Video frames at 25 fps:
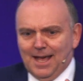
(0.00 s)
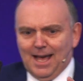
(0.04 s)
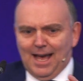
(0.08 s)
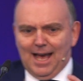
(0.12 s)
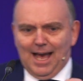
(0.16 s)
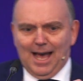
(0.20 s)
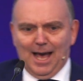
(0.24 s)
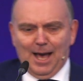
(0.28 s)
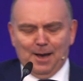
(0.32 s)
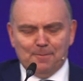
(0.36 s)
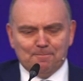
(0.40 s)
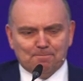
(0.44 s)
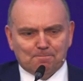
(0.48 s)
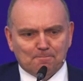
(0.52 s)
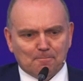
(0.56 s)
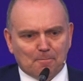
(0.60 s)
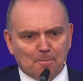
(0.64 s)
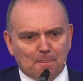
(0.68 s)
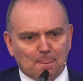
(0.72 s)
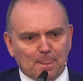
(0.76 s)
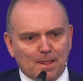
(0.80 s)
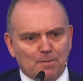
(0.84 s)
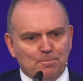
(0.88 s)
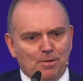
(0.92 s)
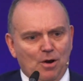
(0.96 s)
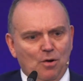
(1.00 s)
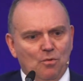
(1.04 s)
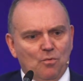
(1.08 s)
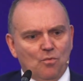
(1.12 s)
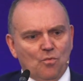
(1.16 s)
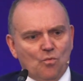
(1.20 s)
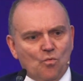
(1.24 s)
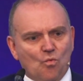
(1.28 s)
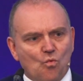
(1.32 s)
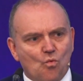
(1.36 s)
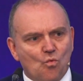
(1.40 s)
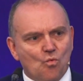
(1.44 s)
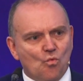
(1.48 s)
Um, but
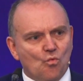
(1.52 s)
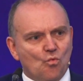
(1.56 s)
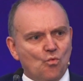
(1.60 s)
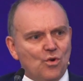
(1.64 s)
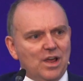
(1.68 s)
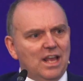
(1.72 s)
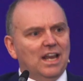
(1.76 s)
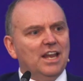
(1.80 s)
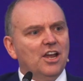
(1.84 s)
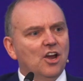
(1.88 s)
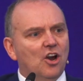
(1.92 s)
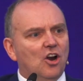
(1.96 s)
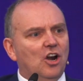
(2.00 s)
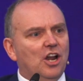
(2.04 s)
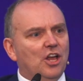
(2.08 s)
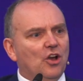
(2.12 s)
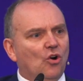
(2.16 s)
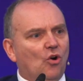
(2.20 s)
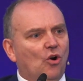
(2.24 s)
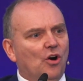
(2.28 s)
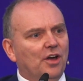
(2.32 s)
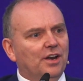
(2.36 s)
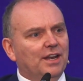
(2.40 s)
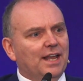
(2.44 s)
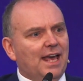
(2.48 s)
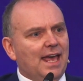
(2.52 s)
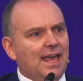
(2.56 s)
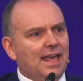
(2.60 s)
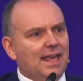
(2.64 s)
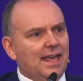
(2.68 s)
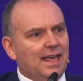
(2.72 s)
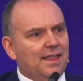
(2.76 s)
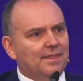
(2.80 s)
really early on in,